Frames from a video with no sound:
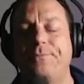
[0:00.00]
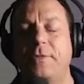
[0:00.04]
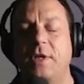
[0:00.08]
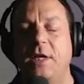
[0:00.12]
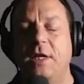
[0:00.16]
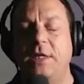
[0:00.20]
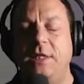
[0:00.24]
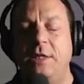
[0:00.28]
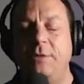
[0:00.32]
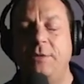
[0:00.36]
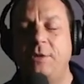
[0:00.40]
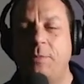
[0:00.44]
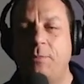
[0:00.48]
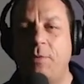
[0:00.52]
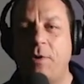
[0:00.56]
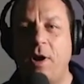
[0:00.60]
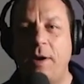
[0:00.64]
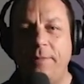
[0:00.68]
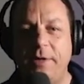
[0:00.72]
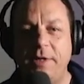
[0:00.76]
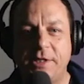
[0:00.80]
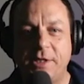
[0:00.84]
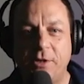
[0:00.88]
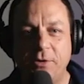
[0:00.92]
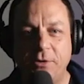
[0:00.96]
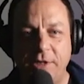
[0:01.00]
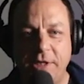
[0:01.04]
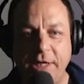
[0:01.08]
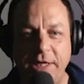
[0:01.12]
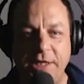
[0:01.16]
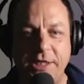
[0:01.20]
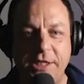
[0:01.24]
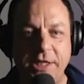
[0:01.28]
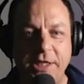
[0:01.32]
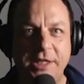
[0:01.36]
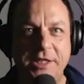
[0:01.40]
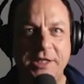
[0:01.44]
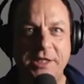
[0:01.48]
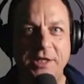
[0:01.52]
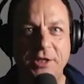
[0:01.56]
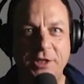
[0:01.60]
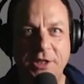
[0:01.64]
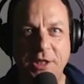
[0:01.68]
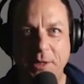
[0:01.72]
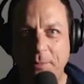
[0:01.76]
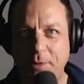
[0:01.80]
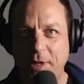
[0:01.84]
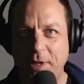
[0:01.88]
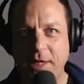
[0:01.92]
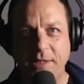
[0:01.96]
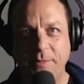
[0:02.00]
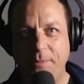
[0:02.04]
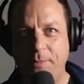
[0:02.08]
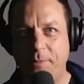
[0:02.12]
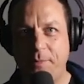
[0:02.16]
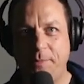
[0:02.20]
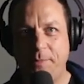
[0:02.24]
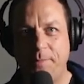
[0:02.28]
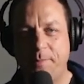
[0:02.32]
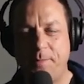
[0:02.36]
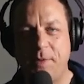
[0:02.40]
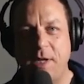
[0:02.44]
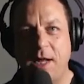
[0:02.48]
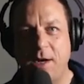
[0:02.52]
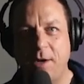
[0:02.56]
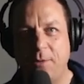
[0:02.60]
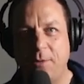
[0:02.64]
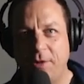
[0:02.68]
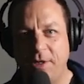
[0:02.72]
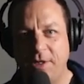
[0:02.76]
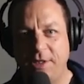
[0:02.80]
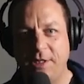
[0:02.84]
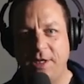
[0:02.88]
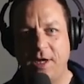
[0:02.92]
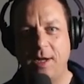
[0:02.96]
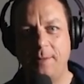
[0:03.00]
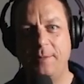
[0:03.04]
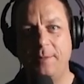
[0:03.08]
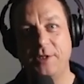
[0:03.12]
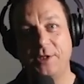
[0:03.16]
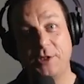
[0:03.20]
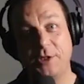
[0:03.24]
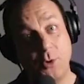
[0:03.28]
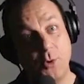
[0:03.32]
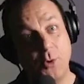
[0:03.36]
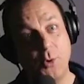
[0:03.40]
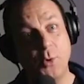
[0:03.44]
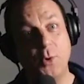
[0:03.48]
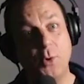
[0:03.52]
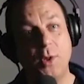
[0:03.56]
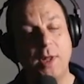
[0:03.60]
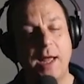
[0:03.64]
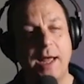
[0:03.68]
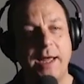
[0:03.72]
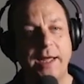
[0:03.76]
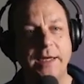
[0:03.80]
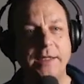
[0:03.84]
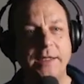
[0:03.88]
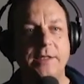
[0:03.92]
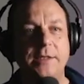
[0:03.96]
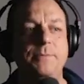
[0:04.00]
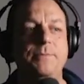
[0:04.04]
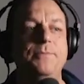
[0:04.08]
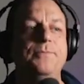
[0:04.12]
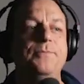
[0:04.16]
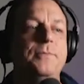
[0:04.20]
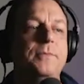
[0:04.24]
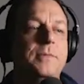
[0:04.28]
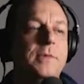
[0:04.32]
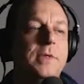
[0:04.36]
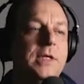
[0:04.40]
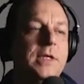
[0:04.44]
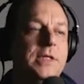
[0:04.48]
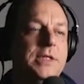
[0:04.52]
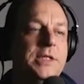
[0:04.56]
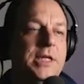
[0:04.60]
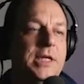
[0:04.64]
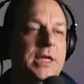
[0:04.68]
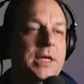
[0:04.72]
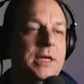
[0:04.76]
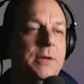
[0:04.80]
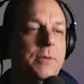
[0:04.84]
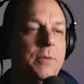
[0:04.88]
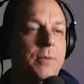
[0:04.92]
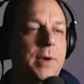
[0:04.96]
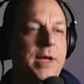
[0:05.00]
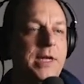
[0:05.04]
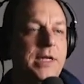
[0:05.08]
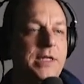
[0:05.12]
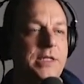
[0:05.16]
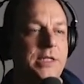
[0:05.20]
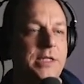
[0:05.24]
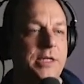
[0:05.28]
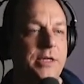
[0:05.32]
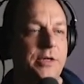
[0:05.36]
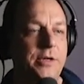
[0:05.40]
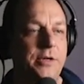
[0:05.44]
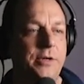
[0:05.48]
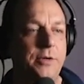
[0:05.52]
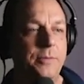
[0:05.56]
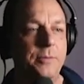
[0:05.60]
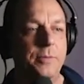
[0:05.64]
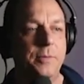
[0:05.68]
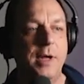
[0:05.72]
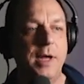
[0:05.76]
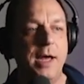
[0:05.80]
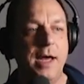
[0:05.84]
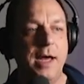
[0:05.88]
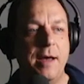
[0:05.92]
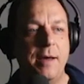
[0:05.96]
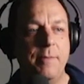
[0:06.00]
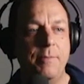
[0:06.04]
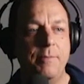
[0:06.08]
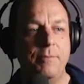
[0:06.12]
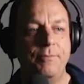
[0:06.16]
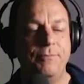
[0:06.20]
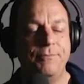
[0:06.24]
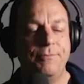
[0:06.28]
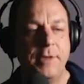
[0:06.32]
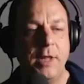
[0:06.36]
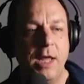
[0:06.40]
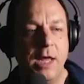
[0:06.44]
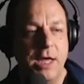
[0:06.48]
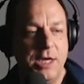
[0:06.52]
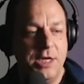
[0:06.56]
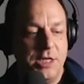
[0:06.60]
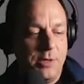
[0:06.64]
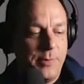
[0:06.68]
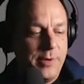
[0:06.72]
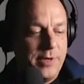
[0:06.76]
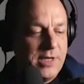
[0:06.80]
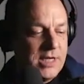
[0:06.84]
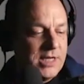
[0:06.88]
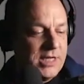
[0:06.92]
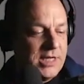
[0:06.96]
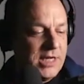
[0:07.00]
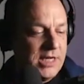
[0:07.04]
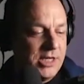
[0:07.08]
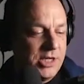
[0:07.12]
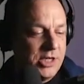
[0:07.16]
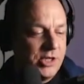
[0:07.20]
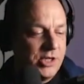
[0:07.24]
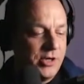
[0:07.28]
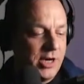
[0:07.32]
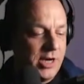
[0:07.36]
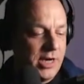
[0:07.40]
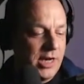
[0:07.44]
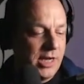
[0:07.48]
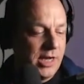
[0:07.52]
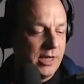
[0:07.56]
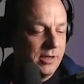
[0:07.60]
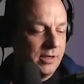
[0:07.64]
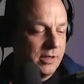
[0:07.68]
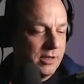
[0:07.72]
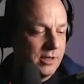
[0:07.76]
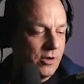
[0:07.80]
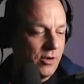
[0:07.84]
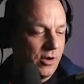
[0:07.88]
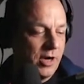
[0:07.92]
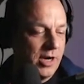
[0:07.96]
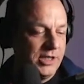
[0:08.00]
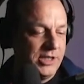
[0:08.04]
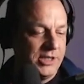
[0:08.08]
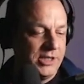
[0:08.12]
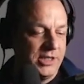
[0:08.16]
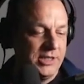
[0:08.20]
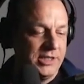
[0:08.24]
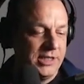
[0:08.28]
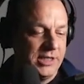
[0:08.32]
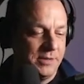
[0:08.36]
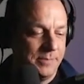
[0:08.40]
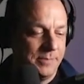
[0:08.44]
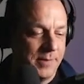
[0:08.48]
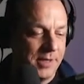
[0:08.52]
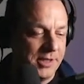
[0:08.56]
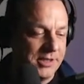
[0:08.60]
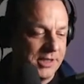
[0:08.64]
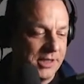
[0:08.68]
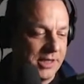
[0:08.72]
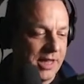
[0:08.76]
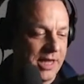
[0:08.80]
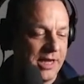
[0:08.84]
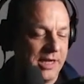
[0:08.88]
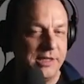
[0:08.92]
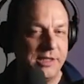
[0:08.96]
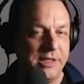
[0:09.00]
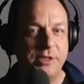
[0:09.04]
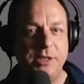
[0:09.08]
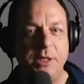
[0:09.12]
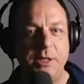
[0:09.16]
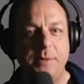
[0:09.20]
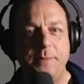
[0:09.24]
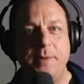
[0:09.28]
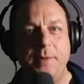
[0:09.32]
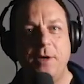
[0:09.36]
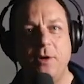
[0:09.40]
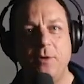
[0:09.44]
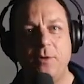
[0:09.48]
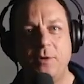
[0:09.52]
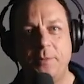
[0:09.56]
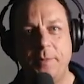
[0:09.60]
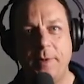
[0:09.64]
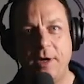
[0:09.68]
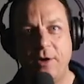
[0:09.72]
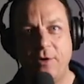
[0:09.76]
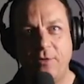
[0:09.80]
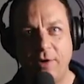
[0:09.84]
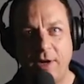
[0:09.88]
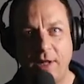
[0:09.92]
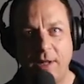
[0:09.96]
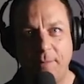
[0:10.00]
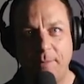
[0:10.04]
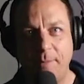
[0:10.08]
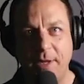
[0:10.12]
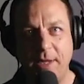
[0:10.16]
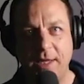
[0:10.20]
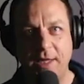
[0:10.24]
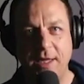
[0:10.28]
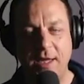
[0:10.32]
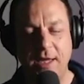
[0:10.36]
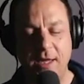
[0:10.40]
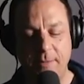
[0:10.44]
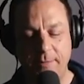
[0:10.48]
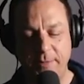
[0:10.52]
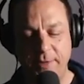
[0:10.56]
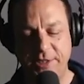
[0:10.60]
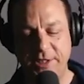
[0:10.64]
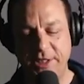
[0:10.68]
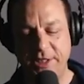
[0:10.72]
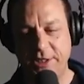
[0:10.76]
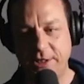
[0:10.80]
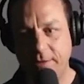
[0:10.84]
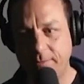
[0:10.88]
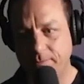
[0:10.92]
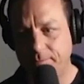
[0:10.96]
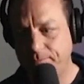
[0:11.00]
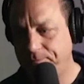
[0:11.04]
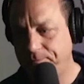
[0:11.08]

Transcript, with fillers: she was a primary school teacher, so she played piano all the time at school. And she went to teacher training college and did music there. So she's always been a really big, keen musician.